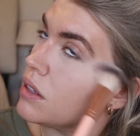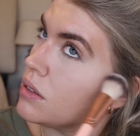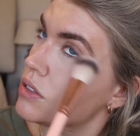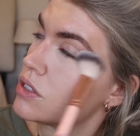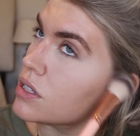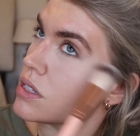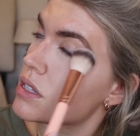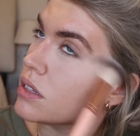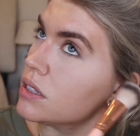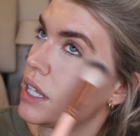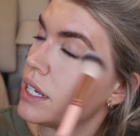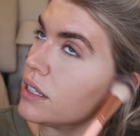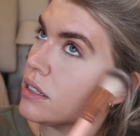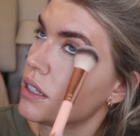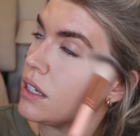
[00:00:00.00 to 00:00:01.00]
just
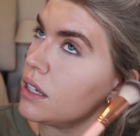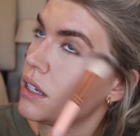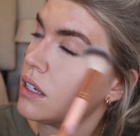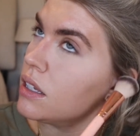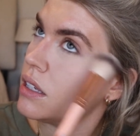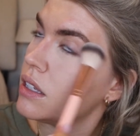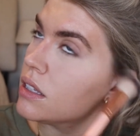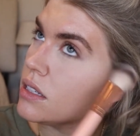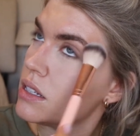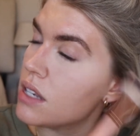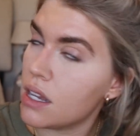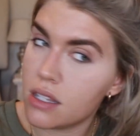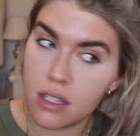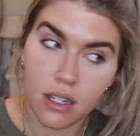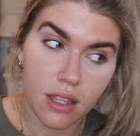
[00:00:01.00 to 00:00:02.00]
lightly
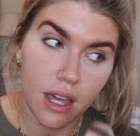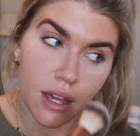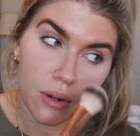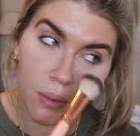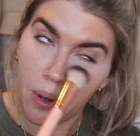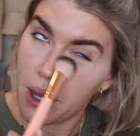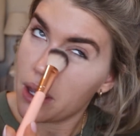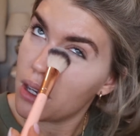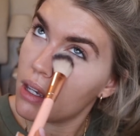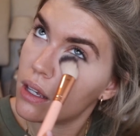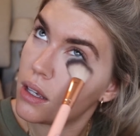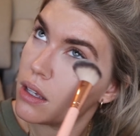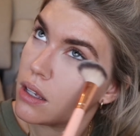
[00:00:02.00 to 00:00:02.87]
dust that away.